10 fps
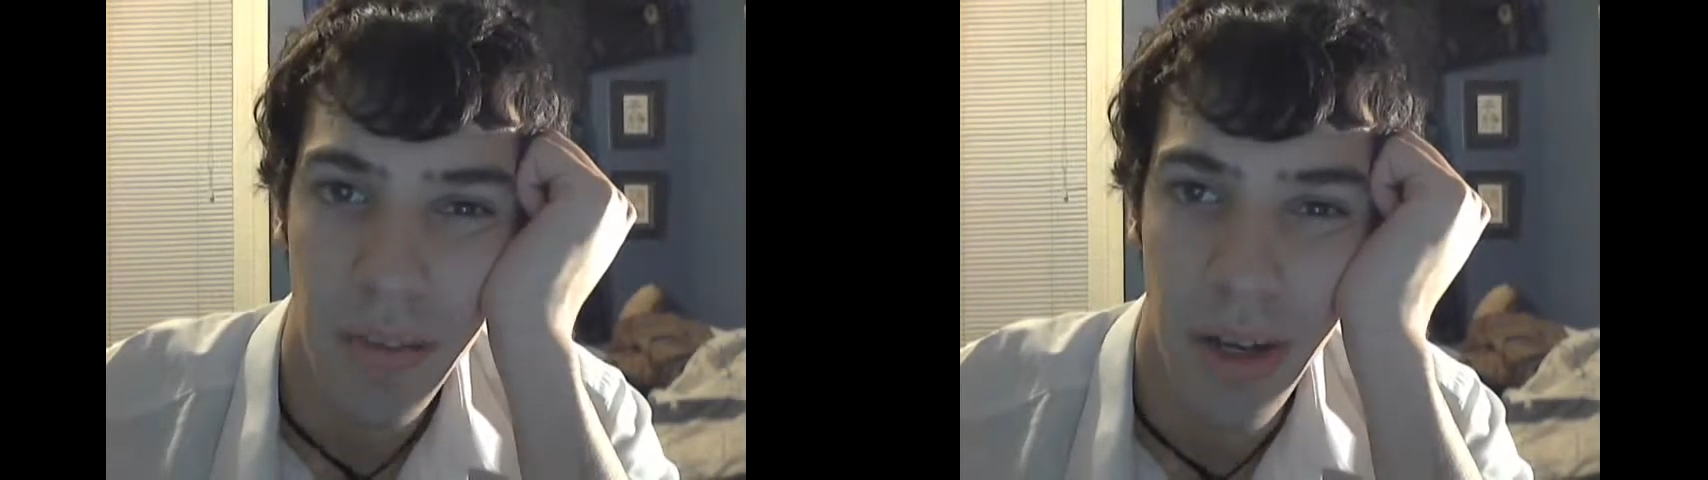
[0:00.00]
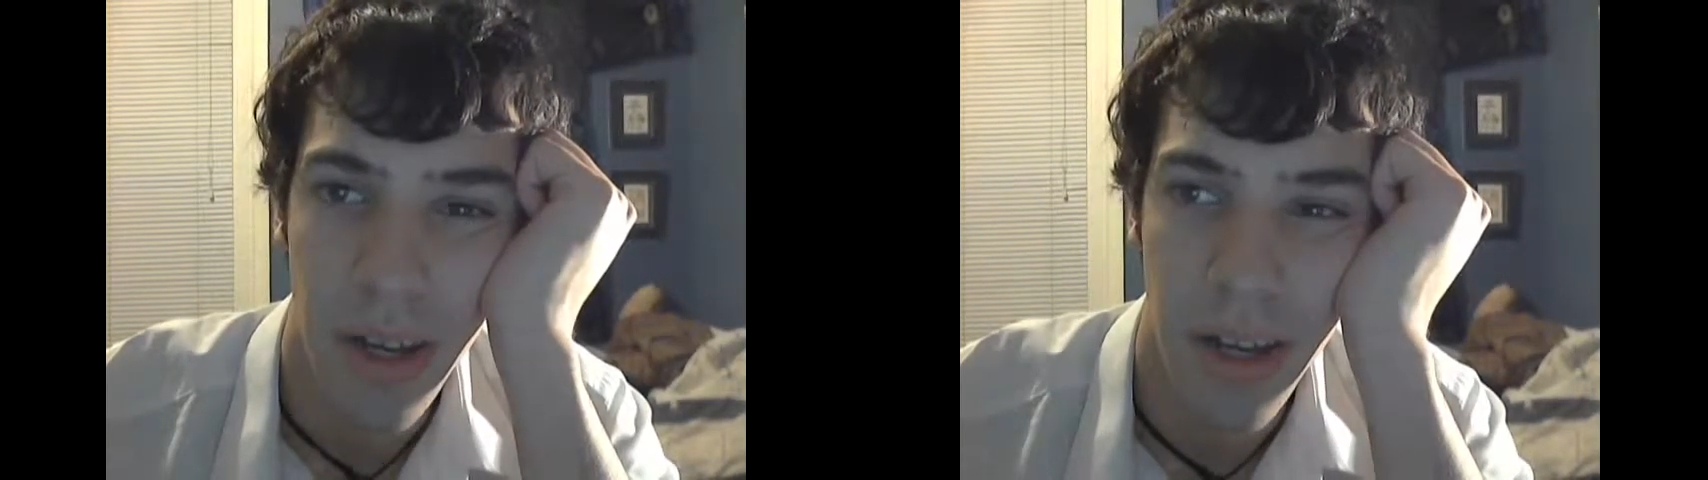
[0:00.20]

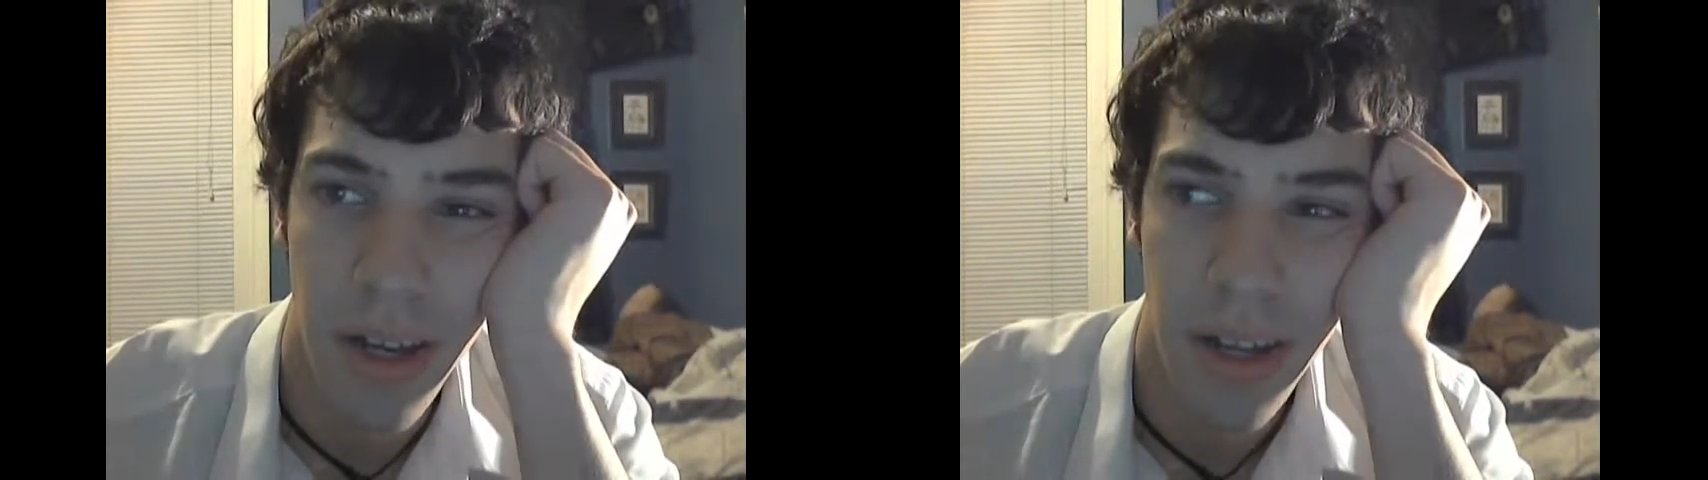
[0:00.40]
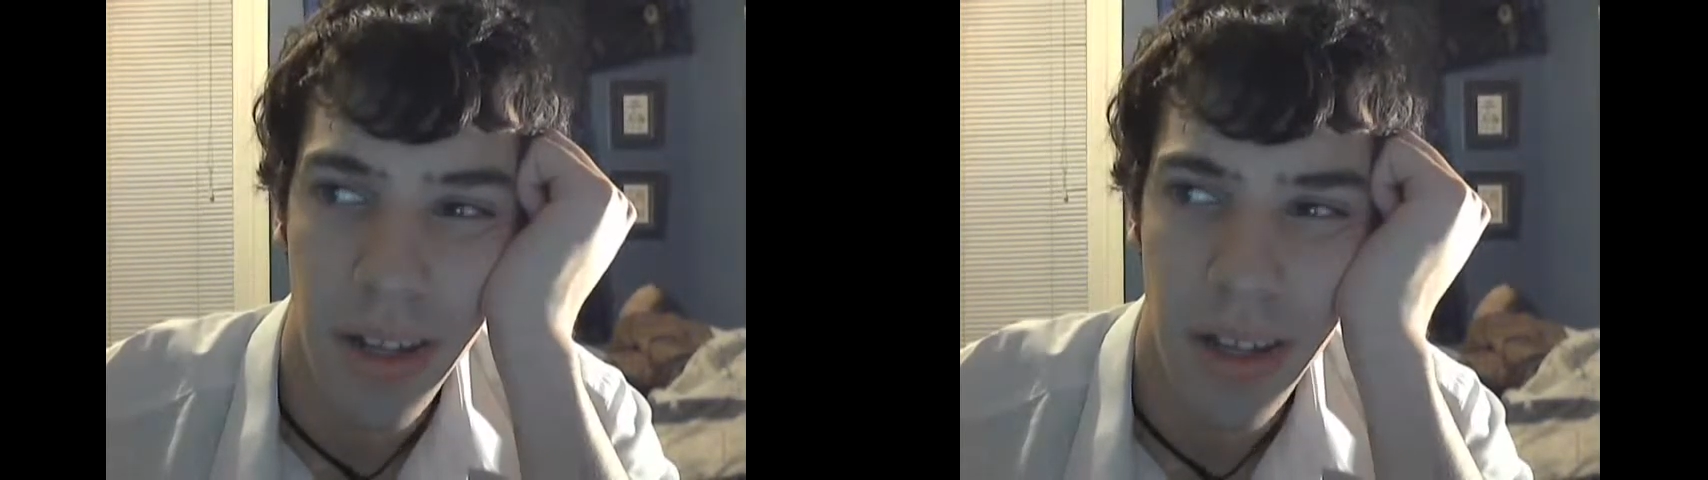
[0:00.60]
But,
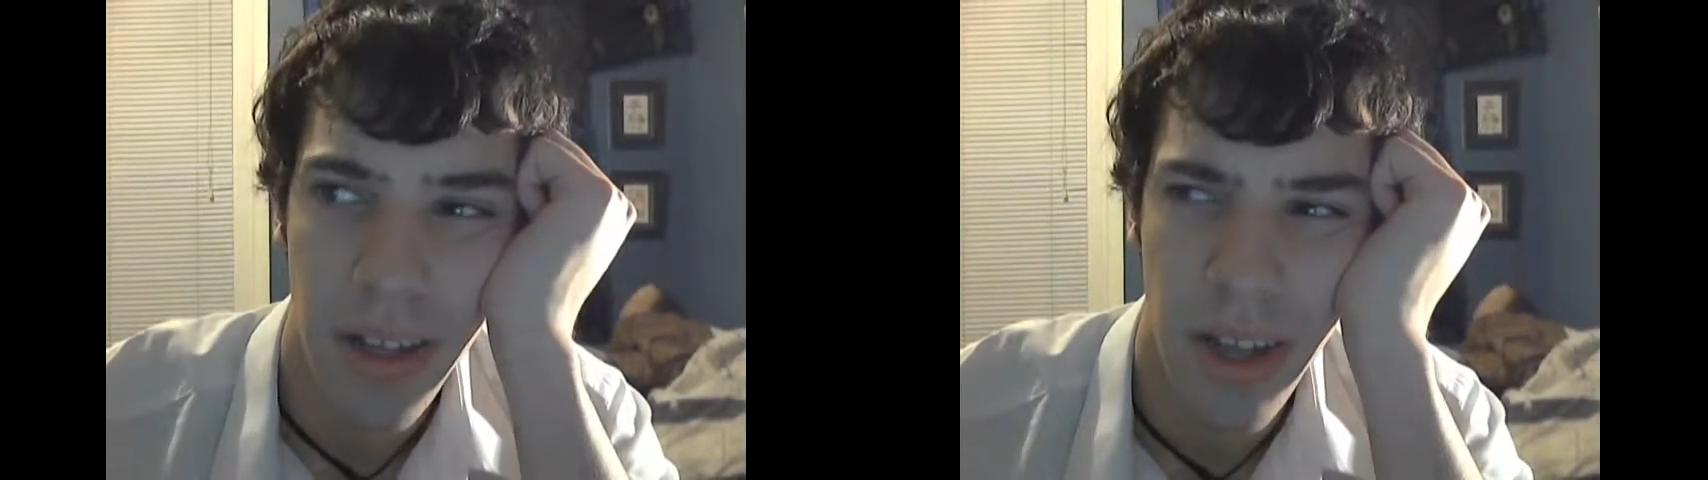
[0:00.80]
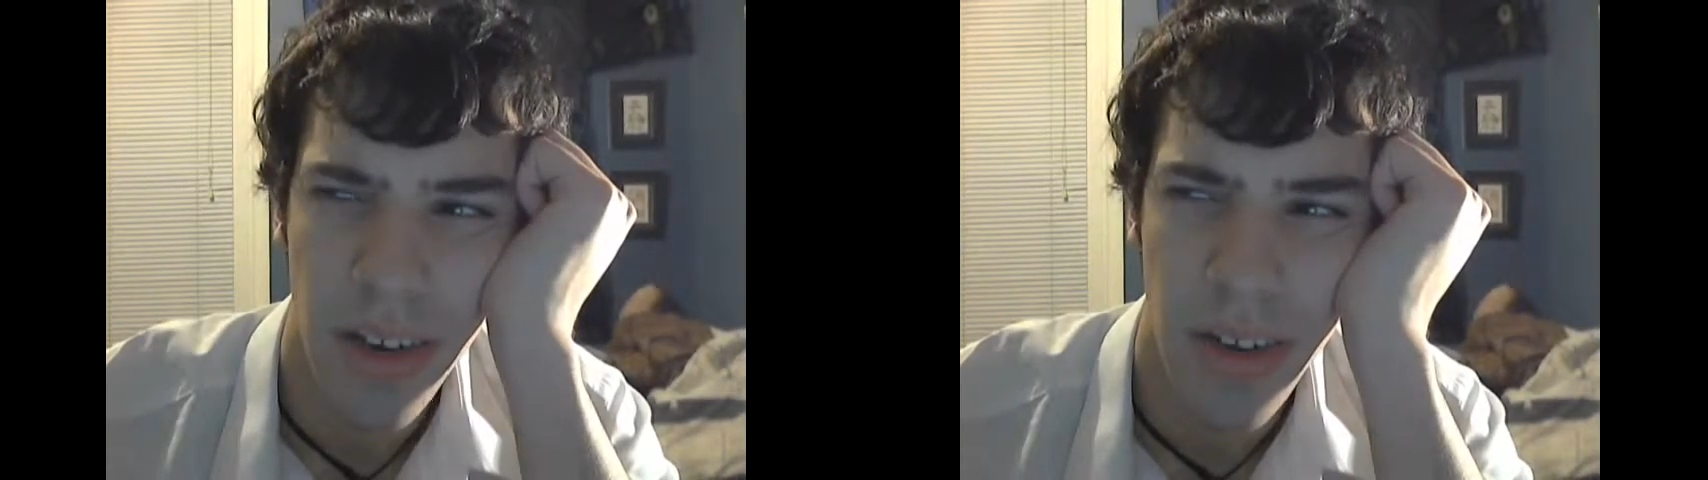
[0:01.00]
uh,
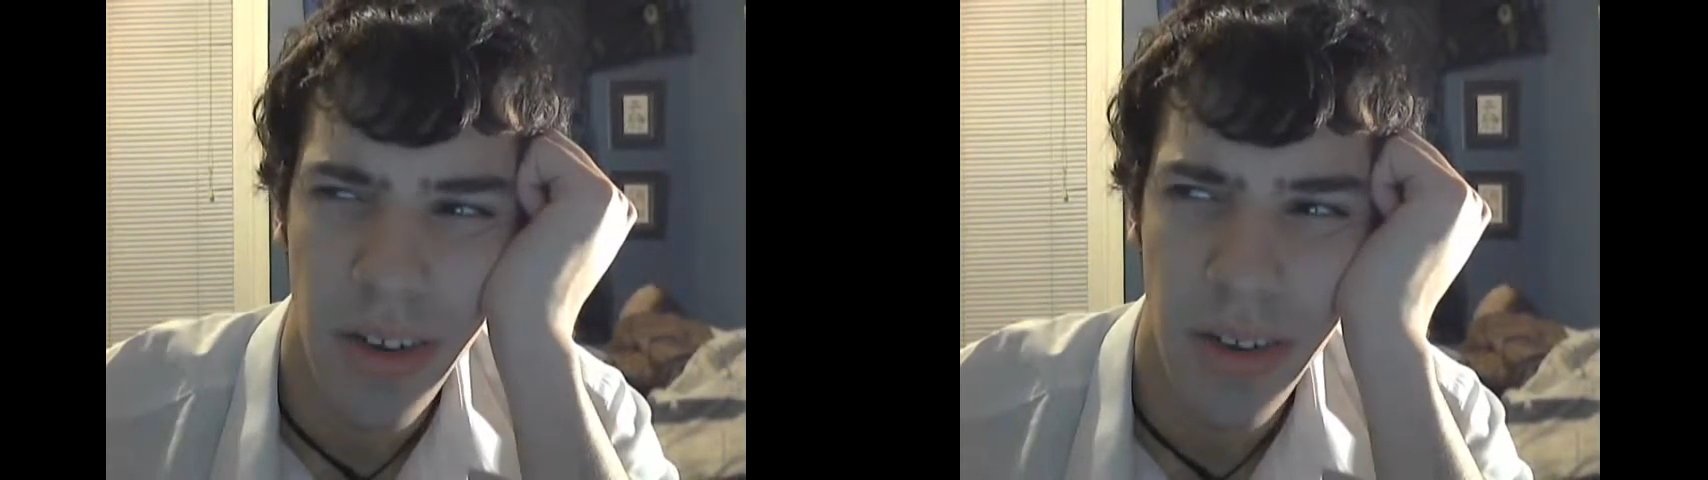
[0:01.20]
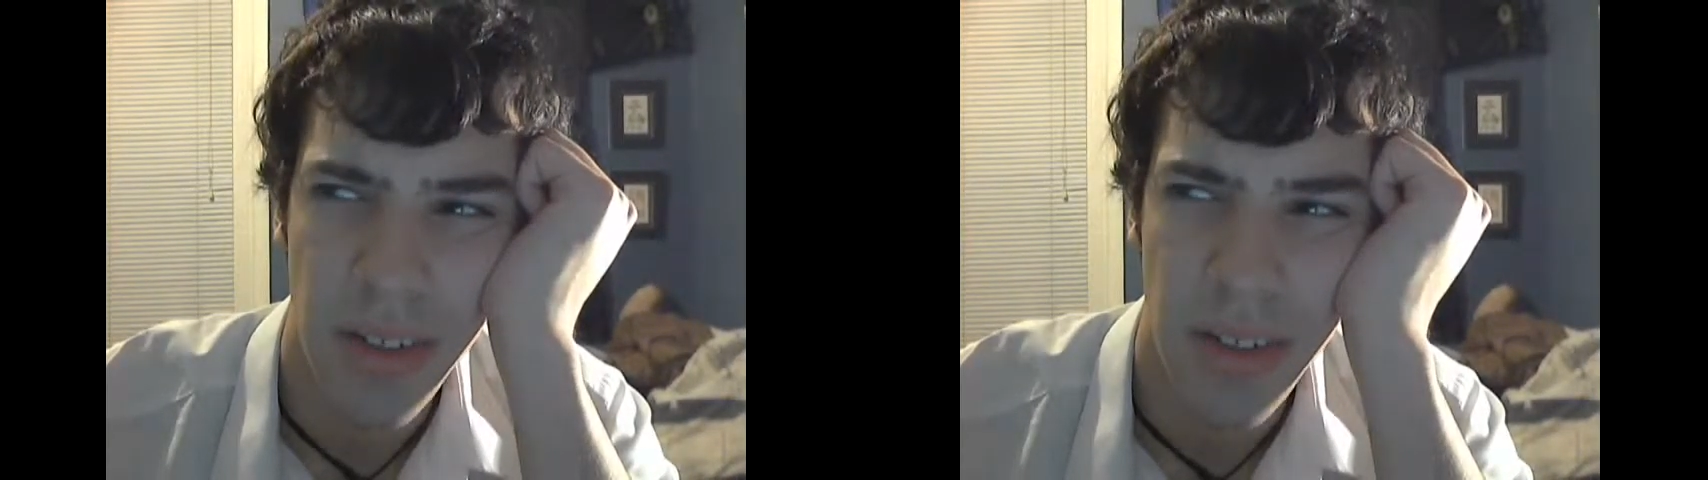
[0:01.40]
I don't know.